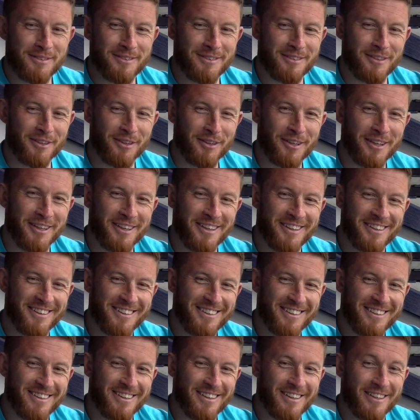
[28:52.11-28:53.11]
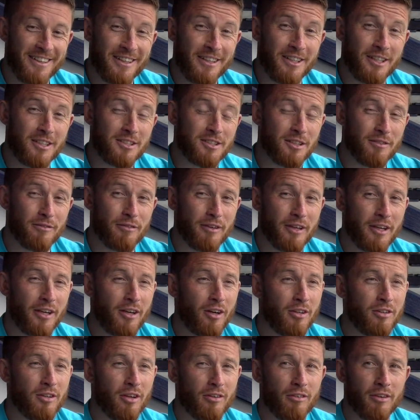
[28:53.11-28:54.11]
Dougie, he's a very
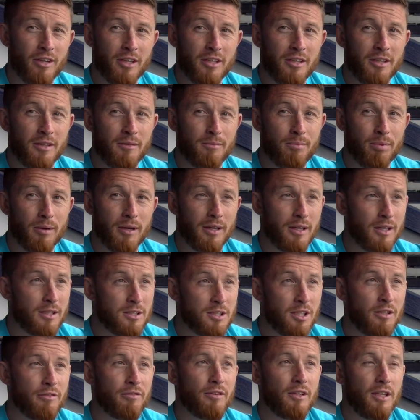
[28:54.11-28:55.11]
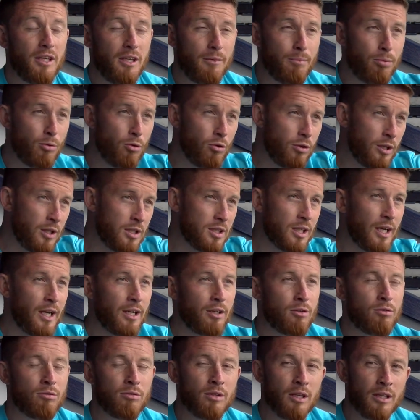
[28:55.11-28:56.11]
underrated player. See, he broke his
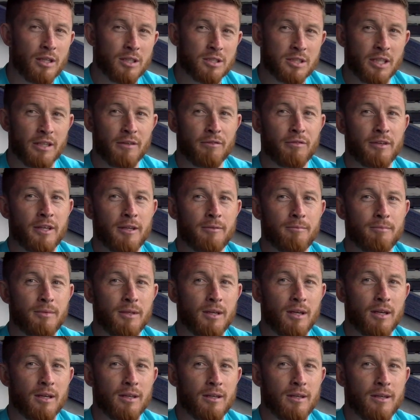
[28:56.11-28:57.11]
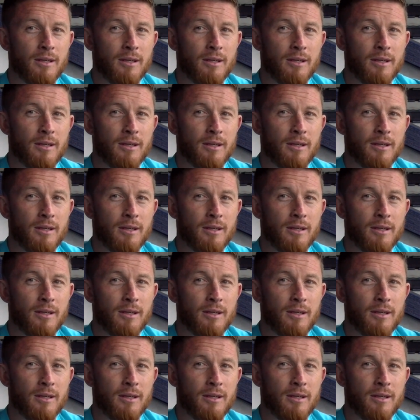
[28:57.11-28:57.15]
ankle in a reserve game here.